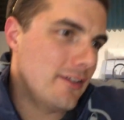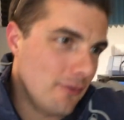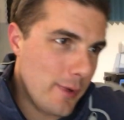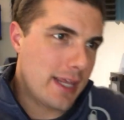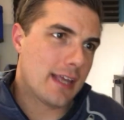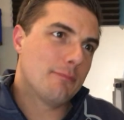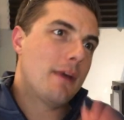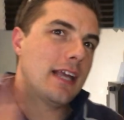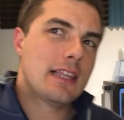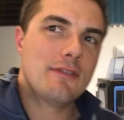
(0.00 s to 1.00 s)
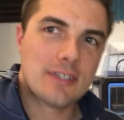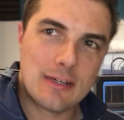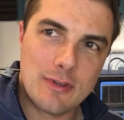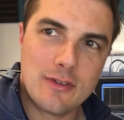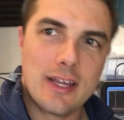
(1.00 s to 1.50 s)
The only way to get mic level is
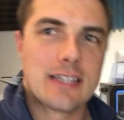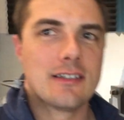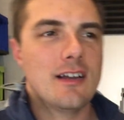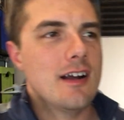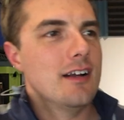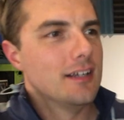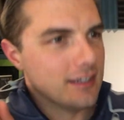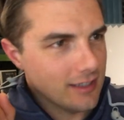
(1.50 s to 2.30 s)
gonna be through the XLR.